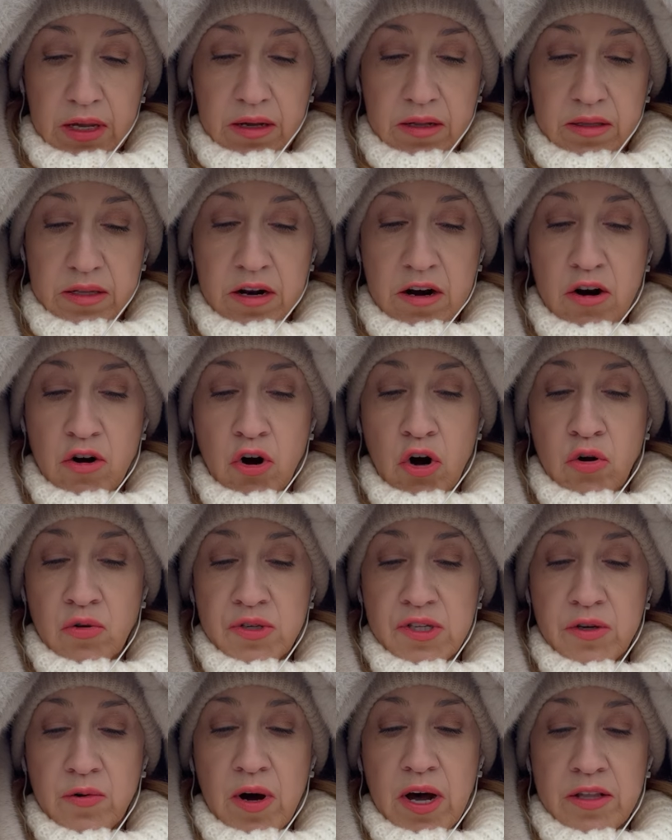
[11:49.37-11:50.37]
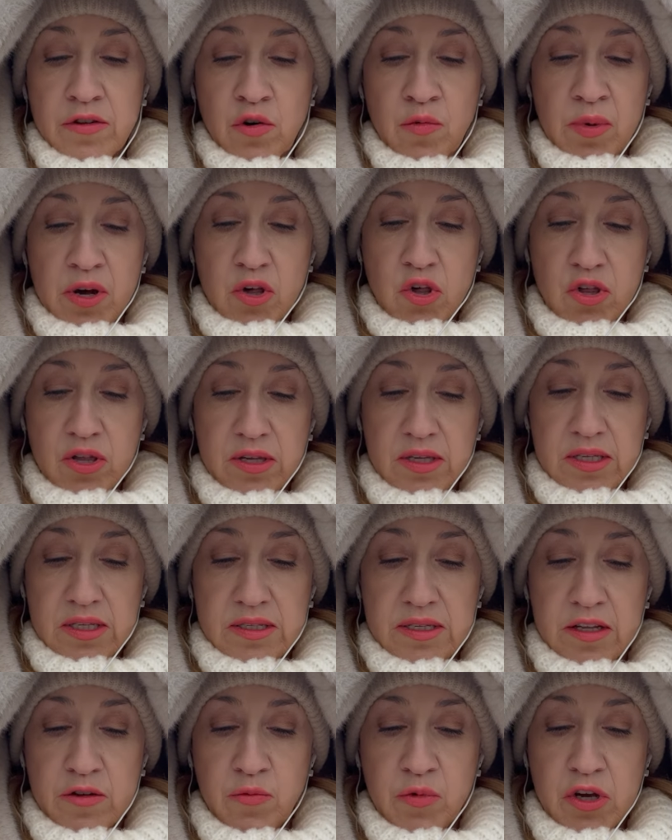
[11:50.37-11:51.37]
There are also other machines
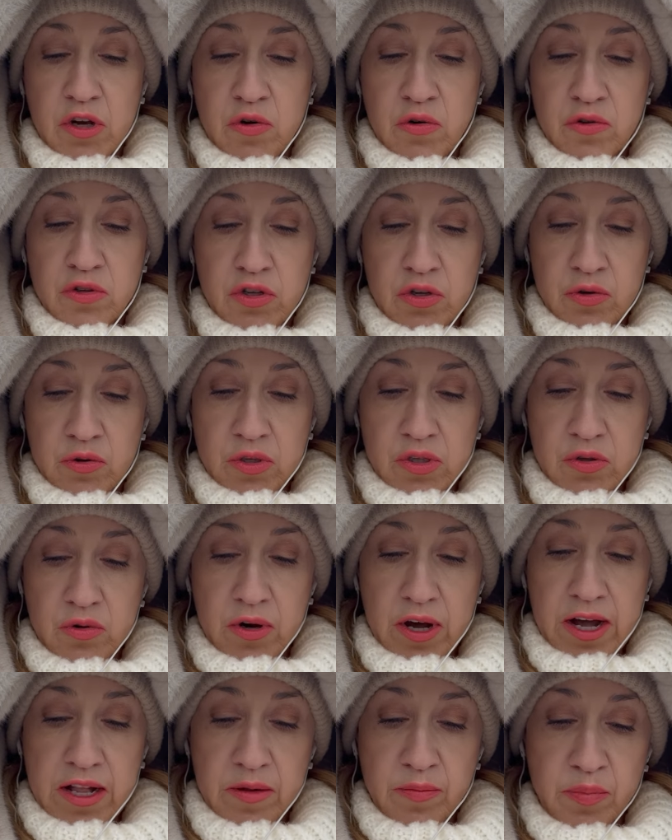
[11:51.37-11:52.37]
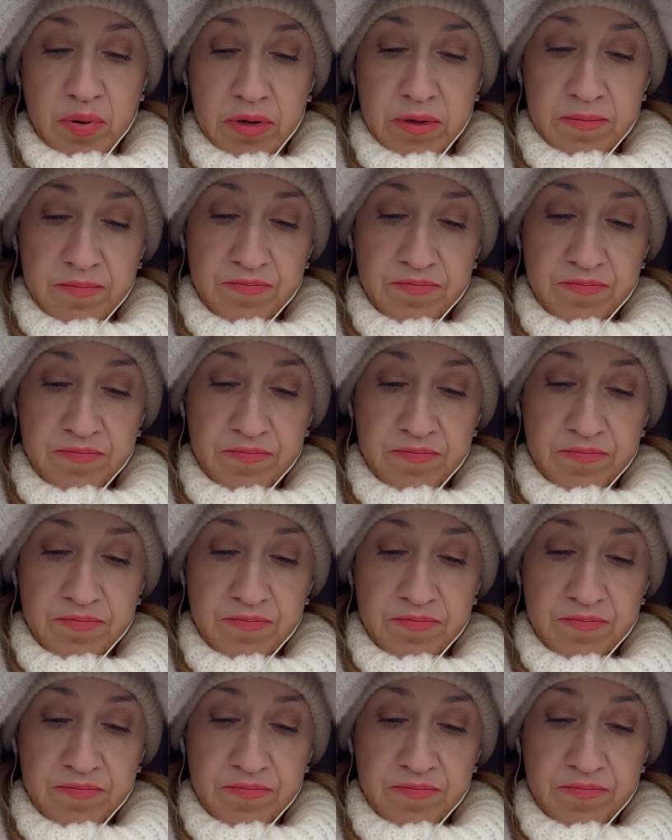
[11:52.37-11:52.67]
that we could use to help.